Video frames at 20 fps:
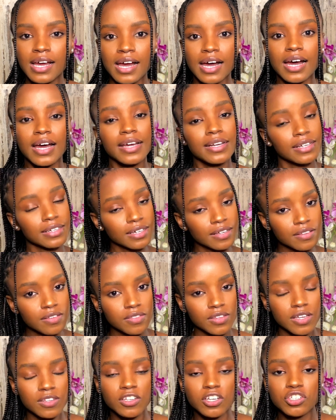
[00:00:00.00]
And another
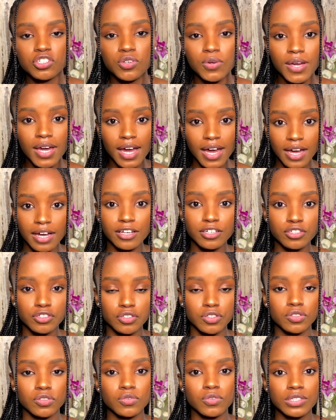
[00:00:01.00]
thing that you can
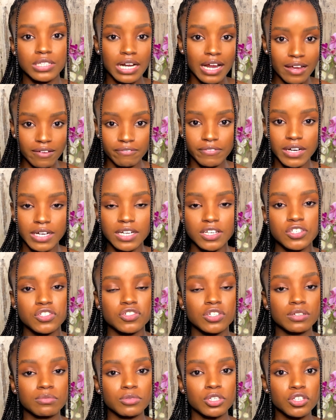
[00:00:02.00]
do that I find
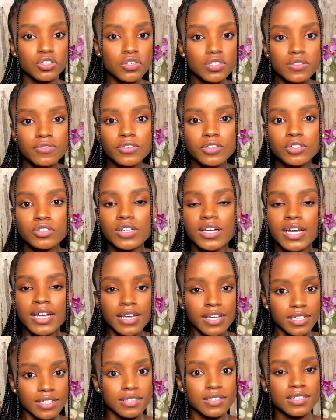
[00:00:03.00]
extremely useful
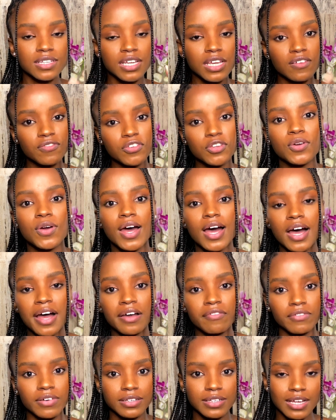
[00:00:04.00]
is if you have
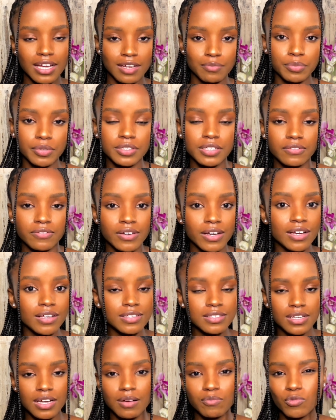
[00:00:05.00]
an Apple device,
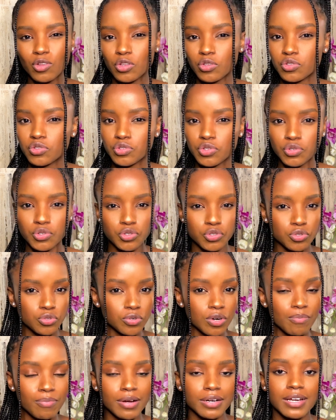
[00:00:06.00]
I'm not too sure
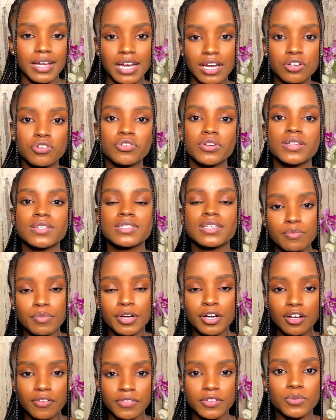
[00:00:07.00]
about Androids, but
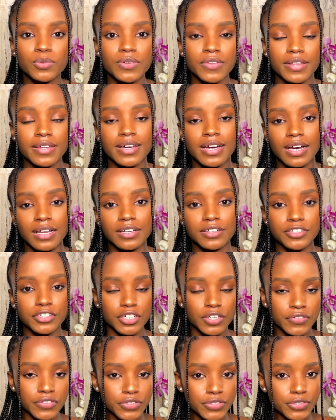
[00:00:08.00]
on the weather calendar,
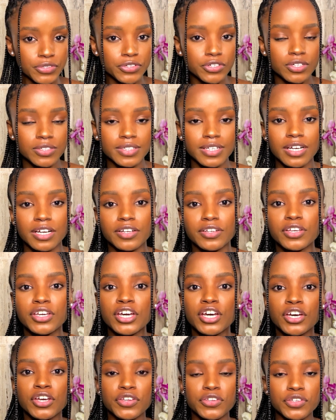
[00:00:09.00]
if you scroll down,
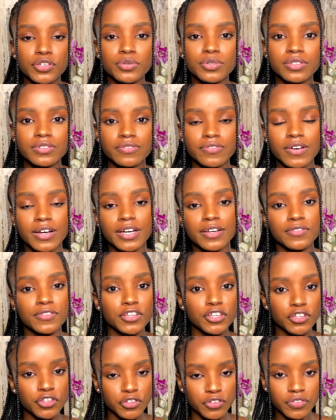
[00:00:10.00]
you will find the
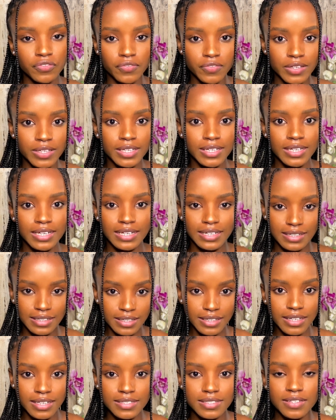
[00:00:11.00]
UV
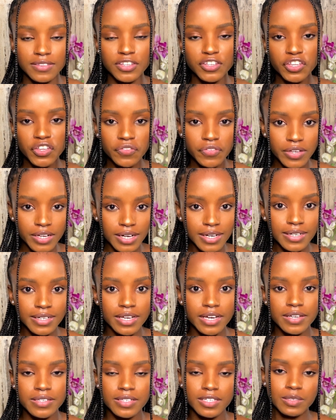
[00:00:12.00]
index. And the UV
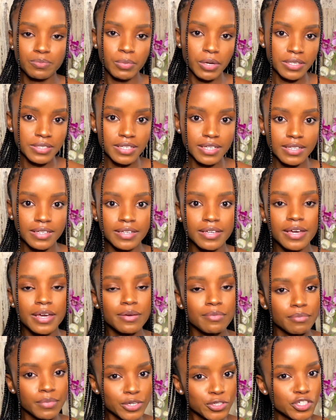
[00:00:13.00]
index is basically a
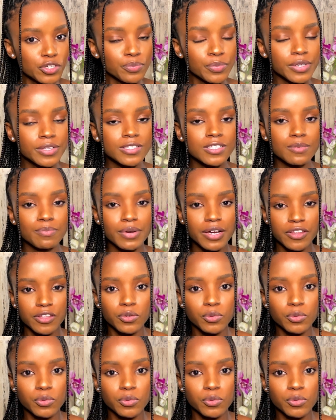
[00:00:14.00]
measurement by the